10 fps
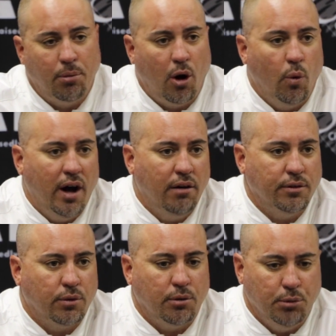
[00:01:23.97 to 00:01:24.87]
the ball well
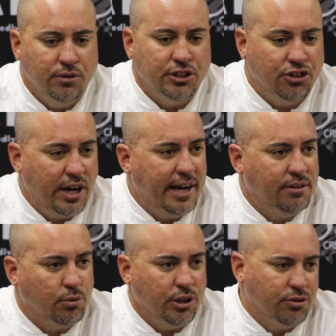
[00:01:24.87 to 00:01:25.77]
and we're moving the
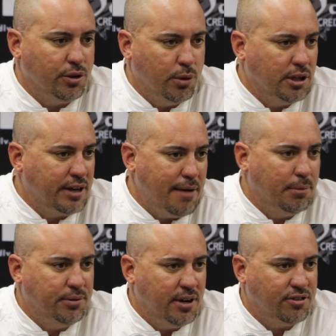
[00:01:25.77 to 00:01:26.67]
chains, we usually win the time
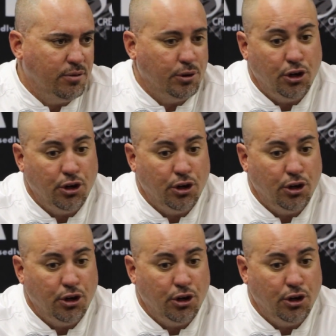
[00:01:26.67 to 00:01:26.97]
of possession.